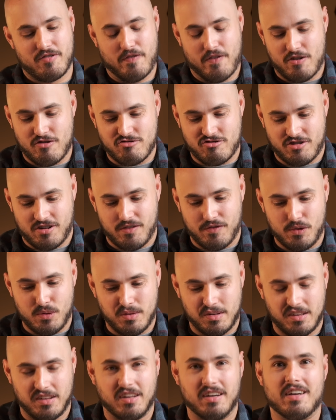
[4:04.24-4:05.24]
version of
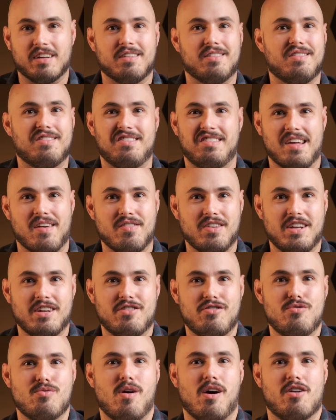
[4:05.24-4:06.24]
using like a
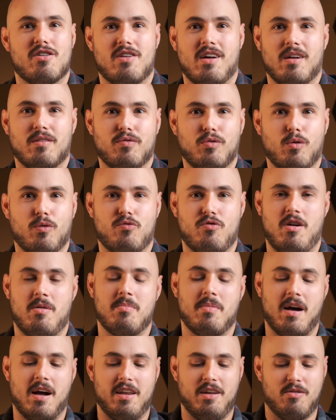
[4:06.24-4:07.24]
70-200 on a full frame
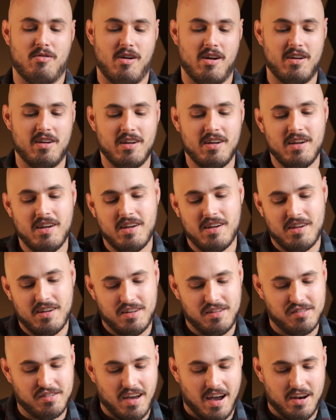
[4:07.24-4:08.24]
body, right?
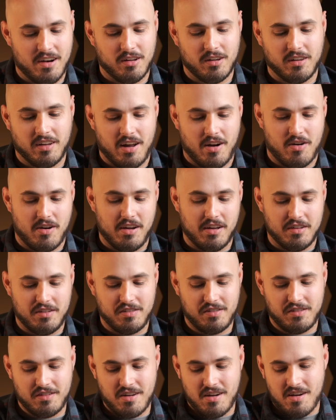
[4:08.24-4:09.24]
It's kind of
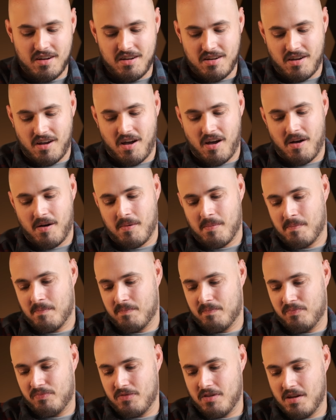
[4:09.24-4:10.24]
hilarious.
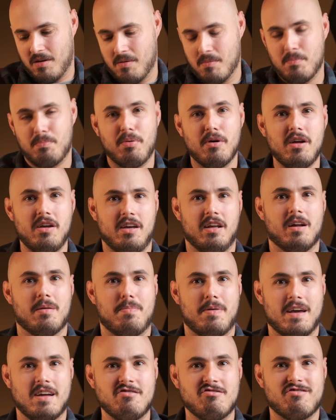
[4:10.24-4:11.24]
But in a
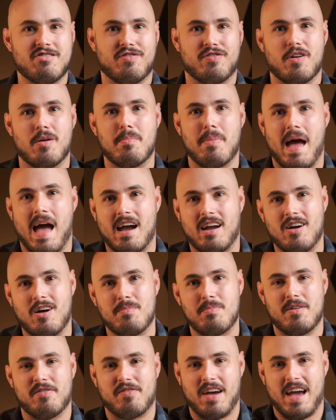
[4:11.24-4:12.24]
pinch, for a
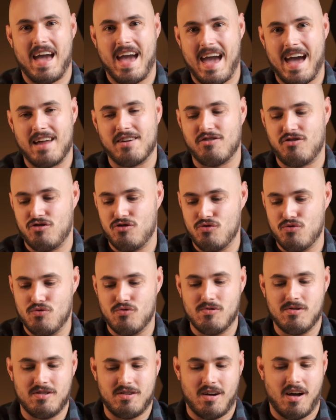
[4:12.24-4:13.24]
backup, if I had
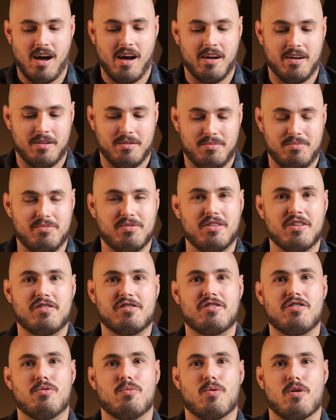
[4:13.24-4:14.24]
to, this
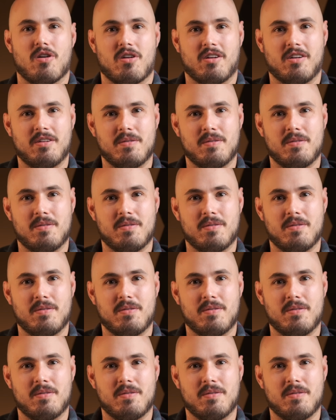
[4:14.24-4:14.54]
could work.